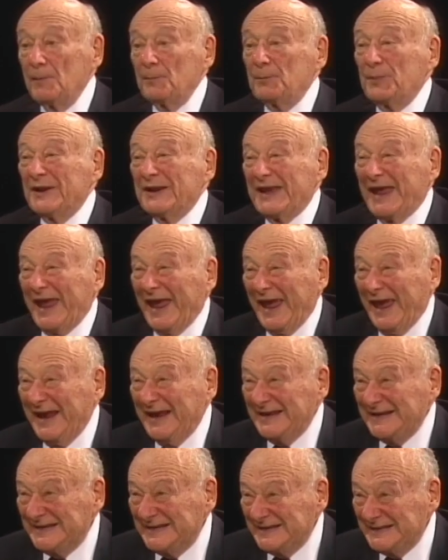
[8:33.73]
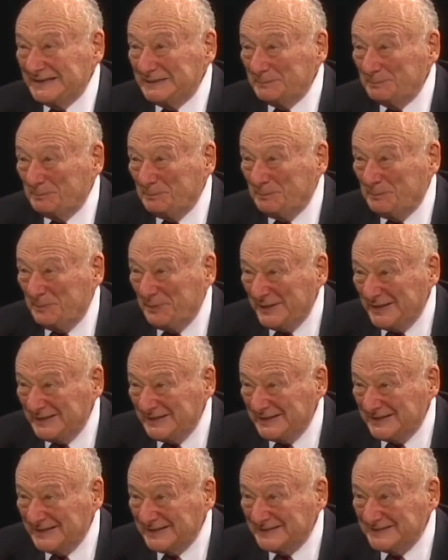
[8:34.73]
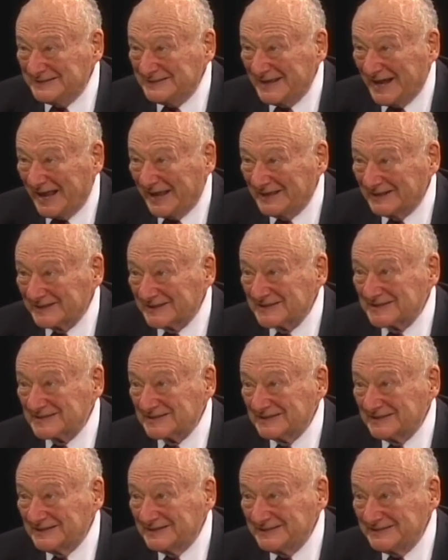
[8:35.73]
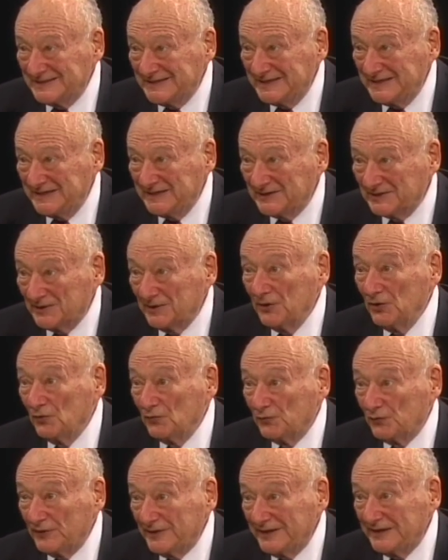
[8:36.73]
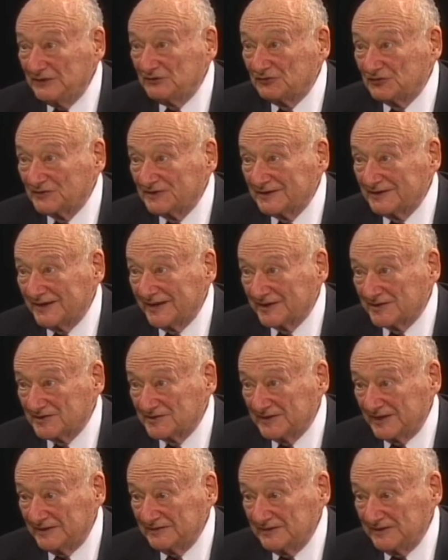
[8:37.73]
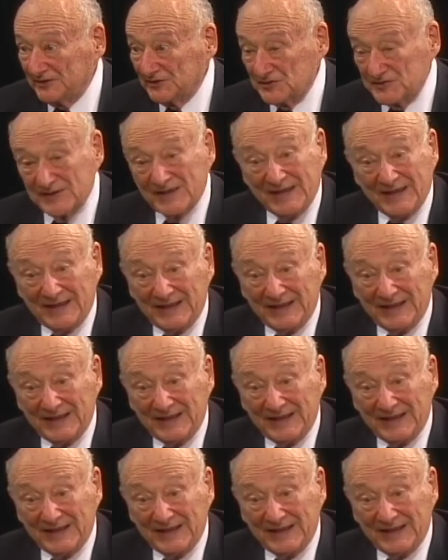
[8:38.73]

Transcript: but $80 billion a year for each of the next 10 years.